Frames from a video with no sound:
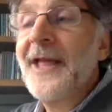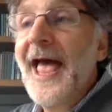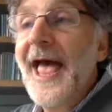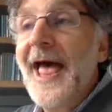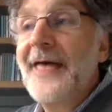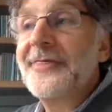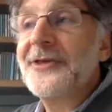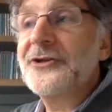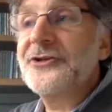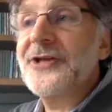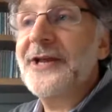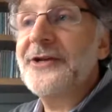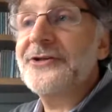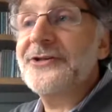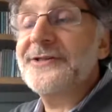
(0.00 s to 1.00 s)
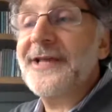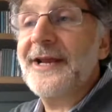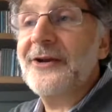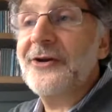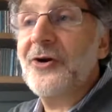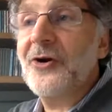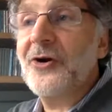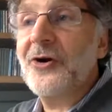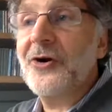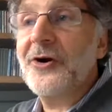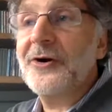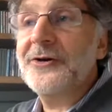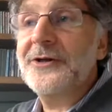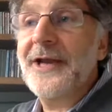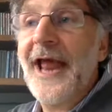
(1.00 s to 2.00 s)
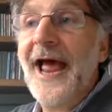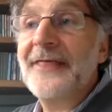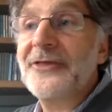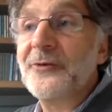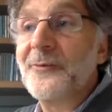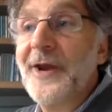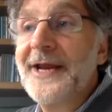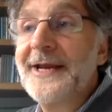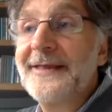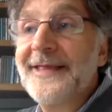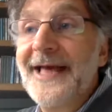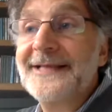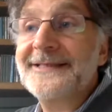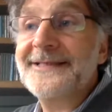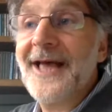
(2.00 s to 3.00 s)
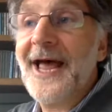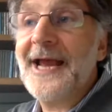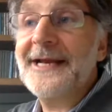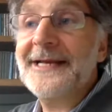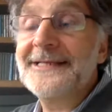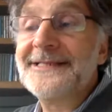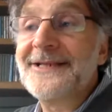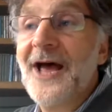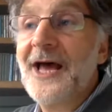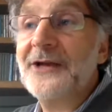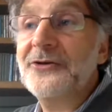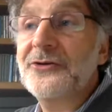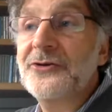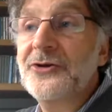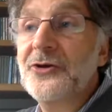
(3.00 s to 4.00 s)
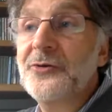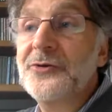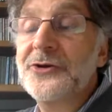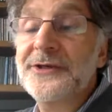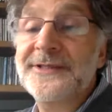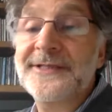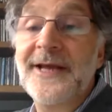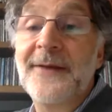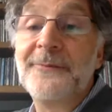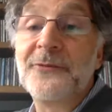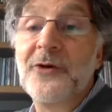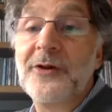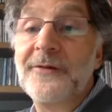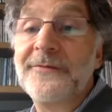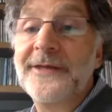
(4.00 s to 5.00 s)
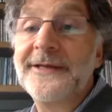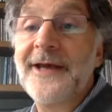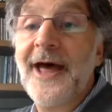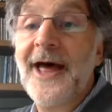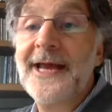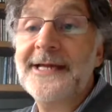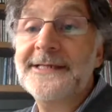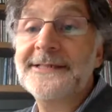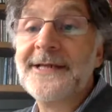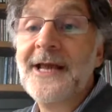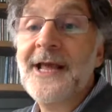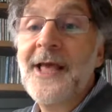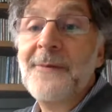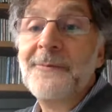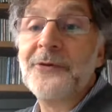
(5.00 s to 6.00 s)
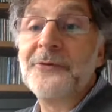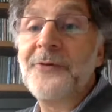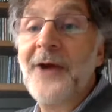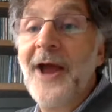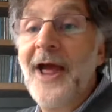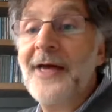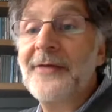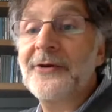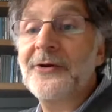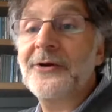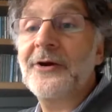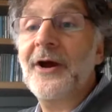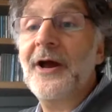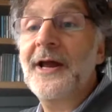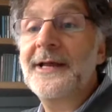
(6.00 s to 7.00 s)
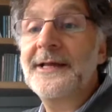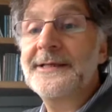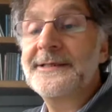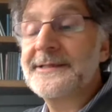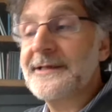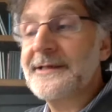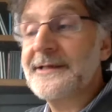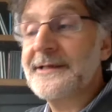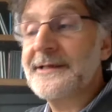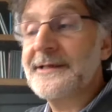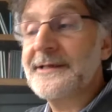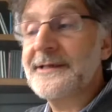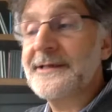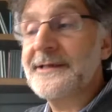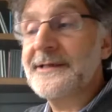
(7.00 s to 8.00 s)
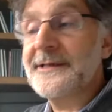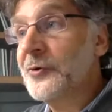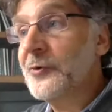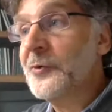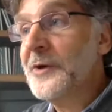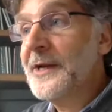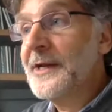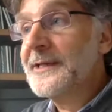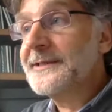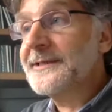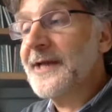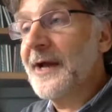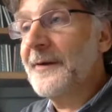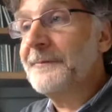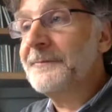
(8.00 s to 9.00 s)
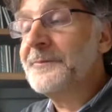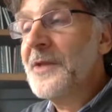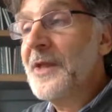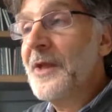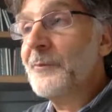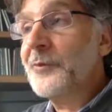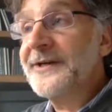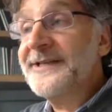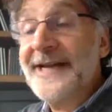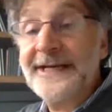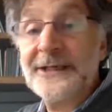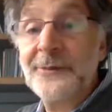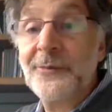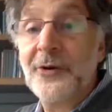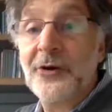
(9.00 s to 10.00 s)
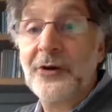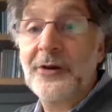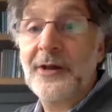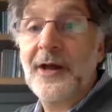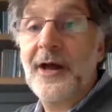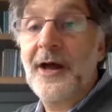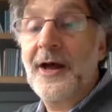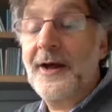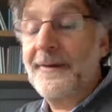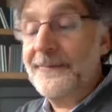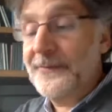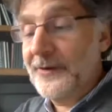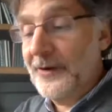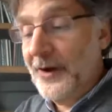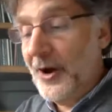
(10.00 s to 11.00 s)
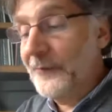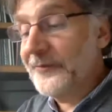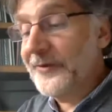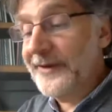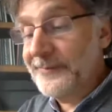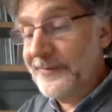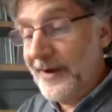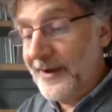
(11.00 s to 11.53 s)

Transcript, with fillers: and the changes that occur at the rate of that site is not due to some roll of the dice, but rather is um, due to some predictable, um, hopefully um,